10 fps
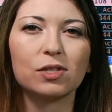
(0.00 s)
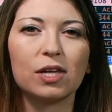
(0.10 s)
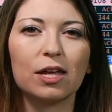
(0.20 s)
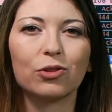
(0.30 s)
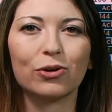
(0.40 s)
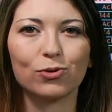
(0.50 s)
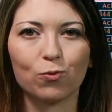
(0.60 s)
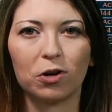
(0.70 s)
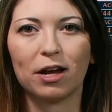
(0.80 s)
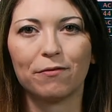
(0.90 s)
seeing those
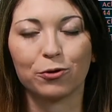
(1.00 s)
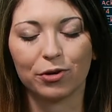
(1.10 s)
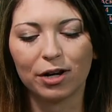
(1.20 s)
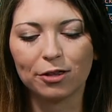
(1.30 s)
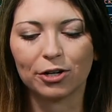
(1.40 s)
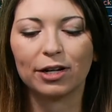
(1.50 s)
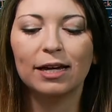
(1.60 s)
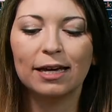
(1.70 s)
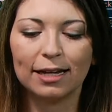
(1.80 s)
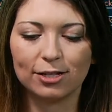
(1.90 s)
one after another
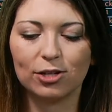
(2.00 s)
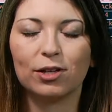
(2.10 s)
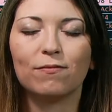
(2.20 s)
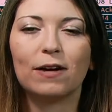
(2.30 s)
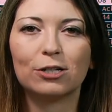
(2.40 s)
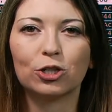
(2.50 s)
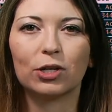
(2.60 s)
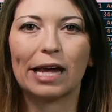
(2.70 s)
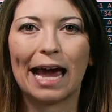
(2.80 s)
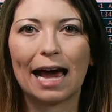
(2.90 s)
until
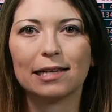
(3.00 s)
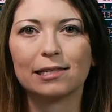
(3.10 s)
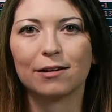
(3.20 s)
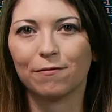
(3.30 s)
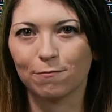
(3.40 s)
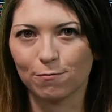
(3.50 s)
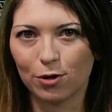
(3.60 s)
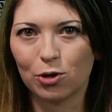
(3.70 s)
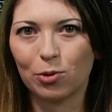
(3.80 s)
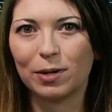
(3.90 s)
eventually it has enough
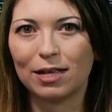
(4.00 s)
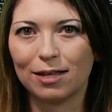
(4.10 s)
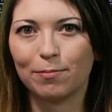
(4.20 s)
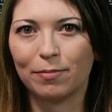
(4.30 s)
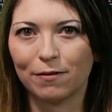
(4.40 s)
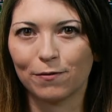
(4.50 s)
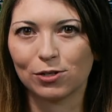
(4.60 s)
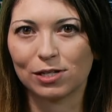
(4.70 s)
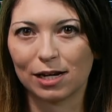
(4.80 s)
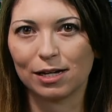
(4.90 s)
room in that
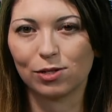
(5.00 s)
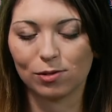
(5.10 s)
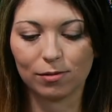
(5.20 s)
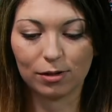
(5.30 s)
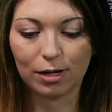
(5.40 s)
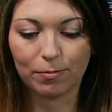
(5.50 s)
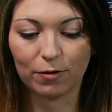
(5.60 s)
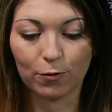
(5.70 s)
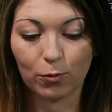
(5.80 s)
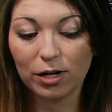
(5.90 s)
buffer size, in that
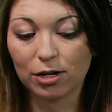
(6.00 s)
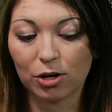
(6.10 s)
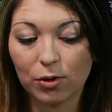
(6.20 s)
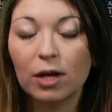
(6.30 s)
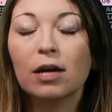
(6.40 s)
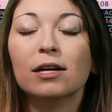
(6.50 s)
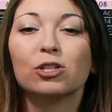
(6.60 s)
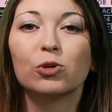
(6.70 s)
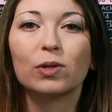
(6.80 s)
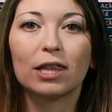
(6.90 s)
buffer window,
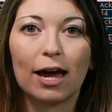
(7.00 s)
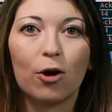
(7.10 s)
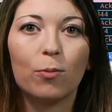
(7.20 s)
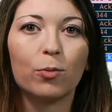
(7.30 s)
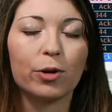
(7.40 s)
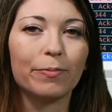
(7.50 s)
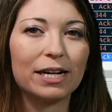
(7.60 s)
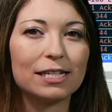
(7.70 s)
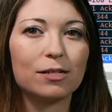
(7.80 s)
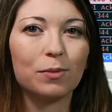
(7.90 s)
to allow more
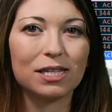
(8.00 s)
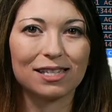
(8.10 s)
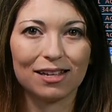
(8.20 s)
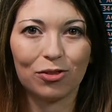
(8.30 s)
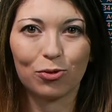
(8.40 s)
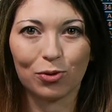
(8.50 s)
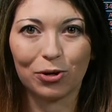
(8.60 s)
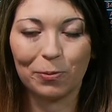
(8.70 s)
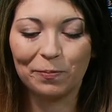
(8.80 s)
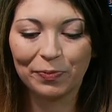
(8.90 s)
bytes to be sent
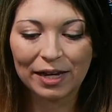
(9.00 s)
through.